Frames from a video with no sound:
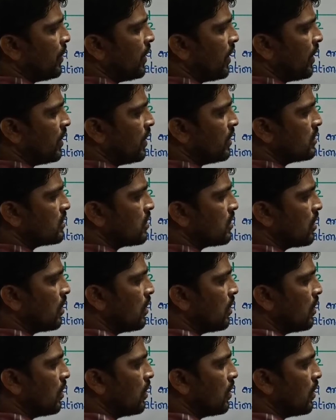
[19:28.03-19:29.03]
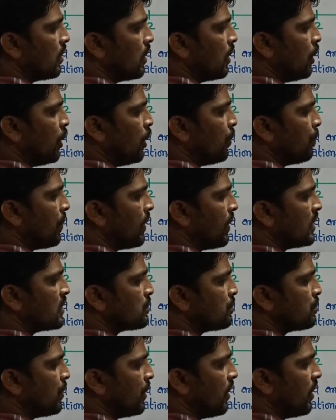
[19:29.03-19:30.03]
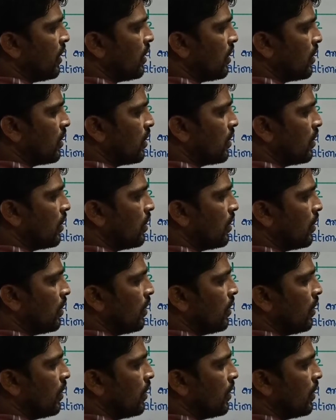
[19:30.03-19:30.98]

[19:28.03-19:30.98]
and B is A plus B